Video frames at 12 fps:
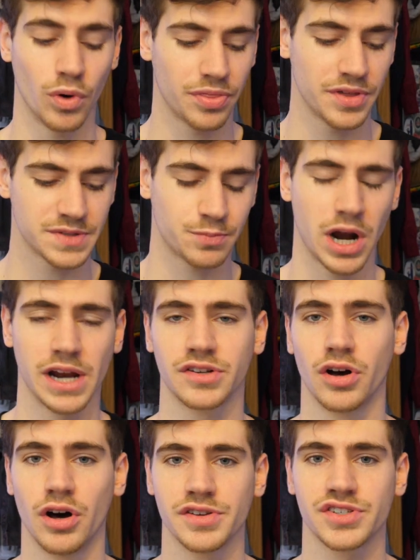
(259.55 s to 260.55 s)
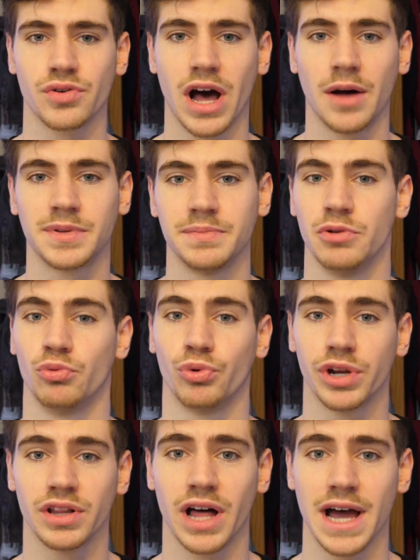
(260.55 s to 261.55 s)
What this product also helped me
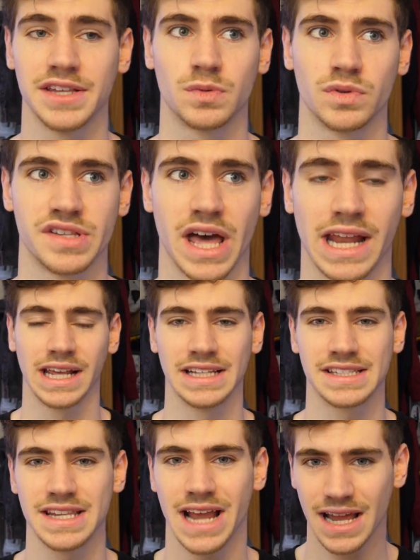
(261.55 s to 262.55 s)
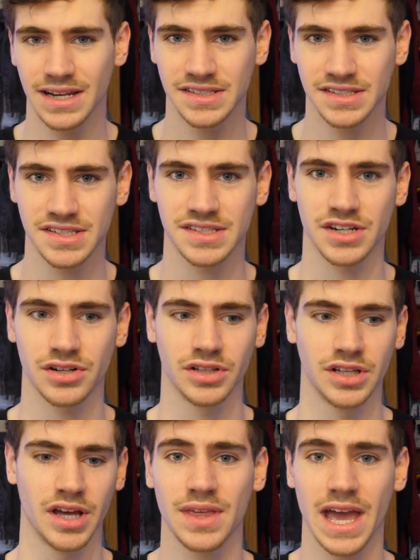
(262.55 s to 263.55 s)
realize was that it's not
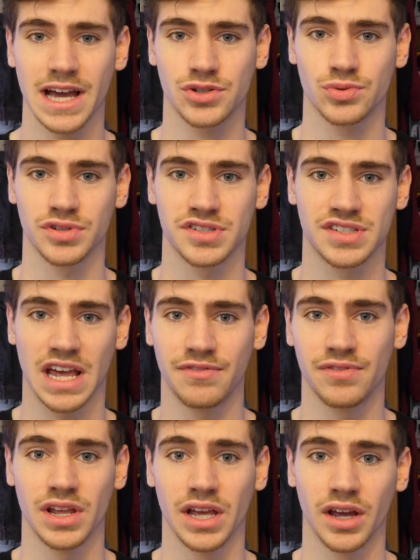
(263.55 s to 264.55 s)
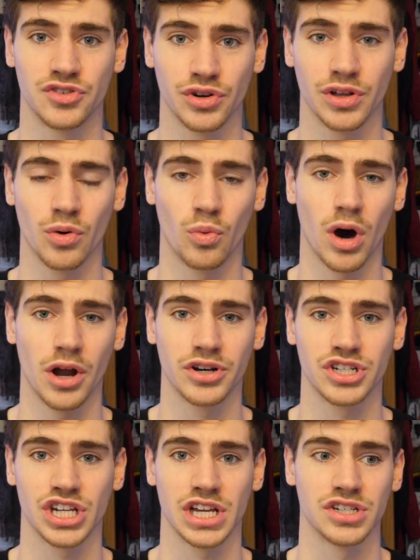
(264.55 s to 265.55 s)
necessarily the actual siphoning during the water
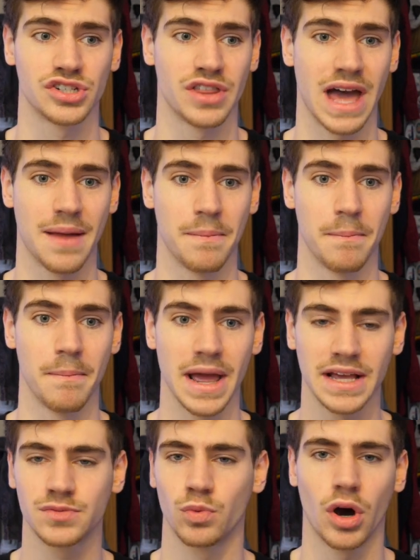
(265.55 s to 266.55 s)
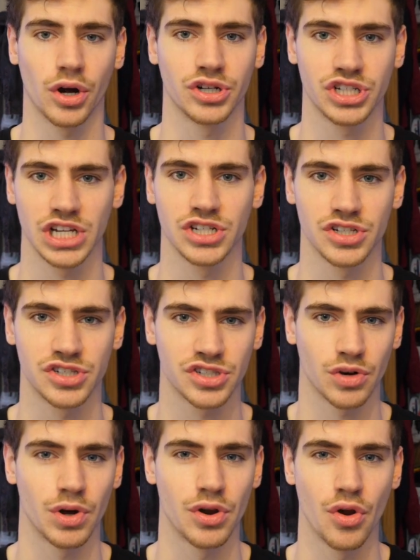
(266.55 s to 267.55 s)
change that makes water changes
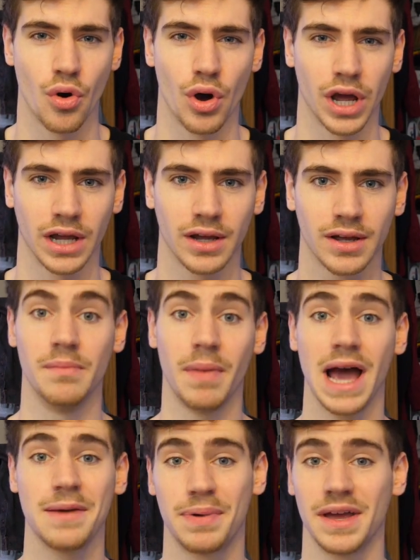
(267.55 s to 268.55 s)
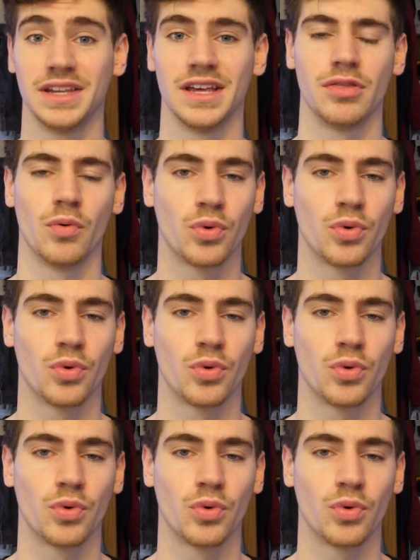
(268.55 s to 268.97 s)
so annoying. In my opinion, the